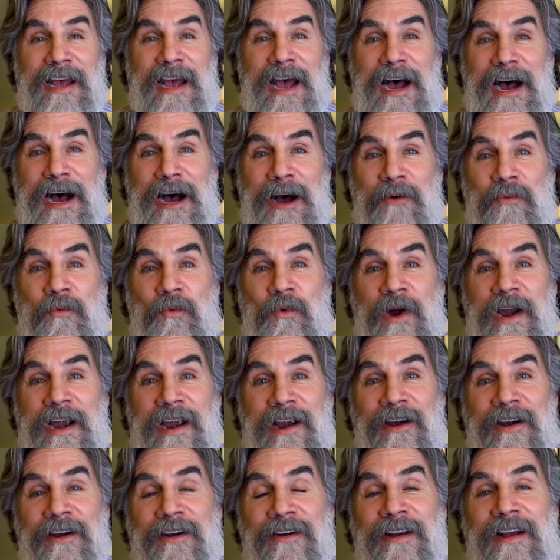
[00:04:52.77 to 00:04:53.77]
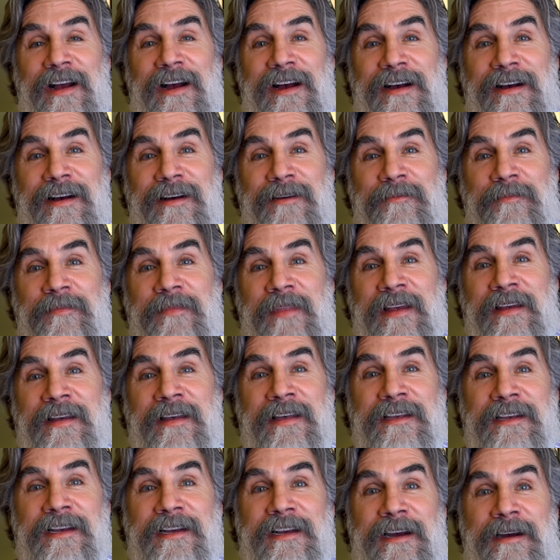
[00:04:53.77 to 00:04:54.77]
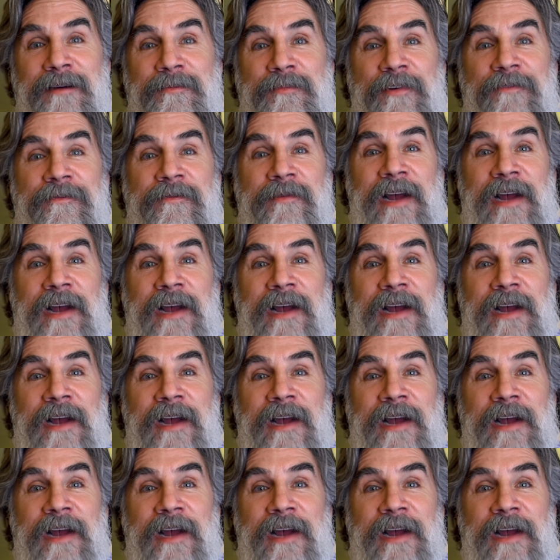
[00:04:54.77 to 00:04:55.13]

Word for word: um, where um, a,